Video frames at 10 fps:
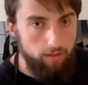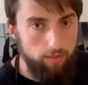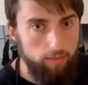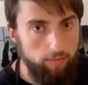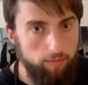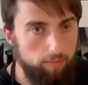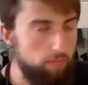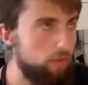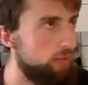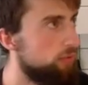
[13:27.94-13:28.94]
um,
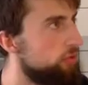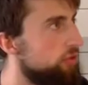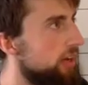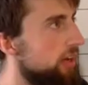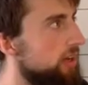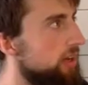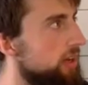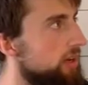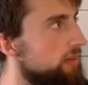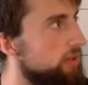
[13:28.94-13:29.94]
if you take,
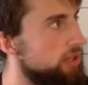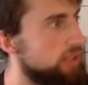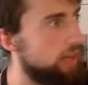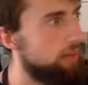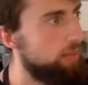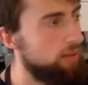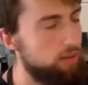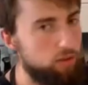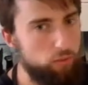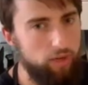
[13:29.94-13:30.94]
for
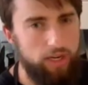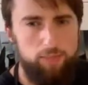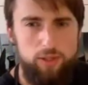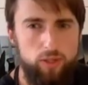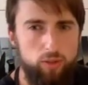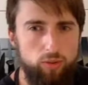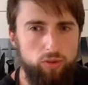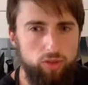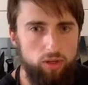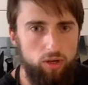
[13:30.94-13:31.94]
example, grape
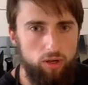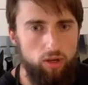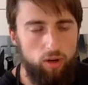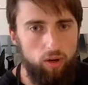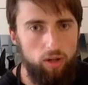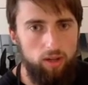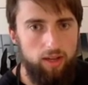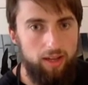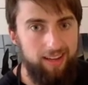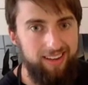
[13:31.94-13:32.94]
stones uh, oil,
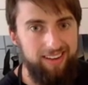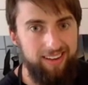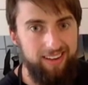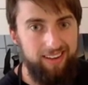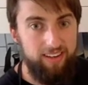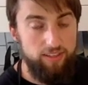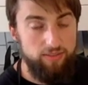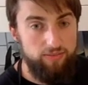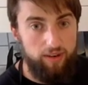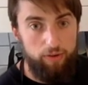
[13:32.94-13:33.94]
uh, it is
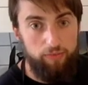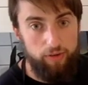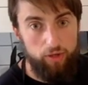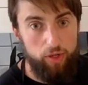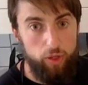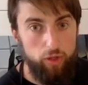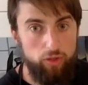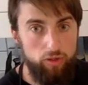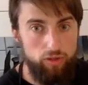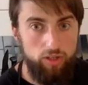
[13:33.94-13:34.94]
very very good
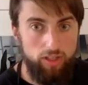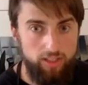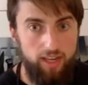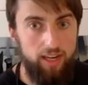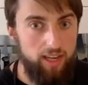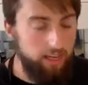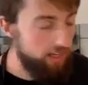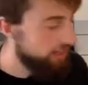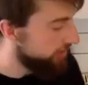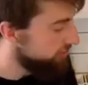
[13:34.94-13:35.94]
to contain
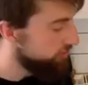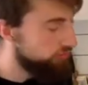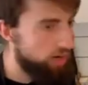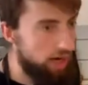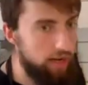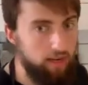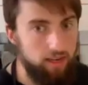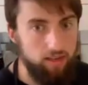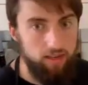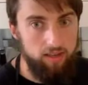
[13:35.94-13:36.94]
heat and to fry
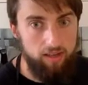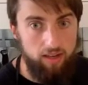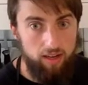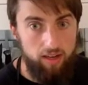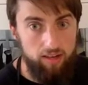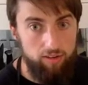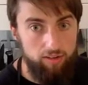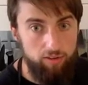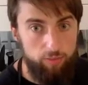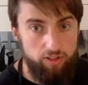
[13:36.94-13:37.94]
in, uh, in
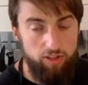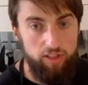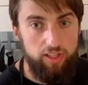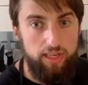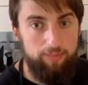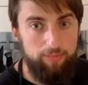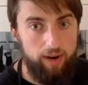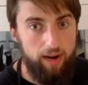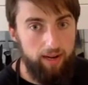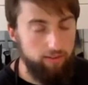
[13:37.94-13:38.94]
especially deep
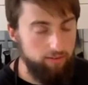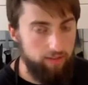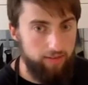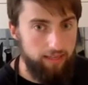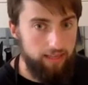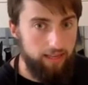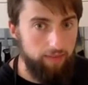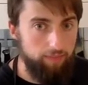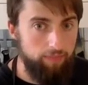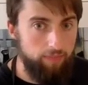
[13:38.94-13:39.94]
fry and stuff like that.
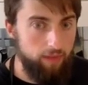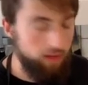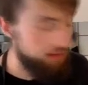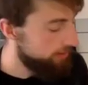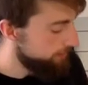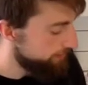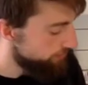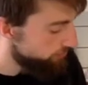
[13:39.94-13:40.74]
Um,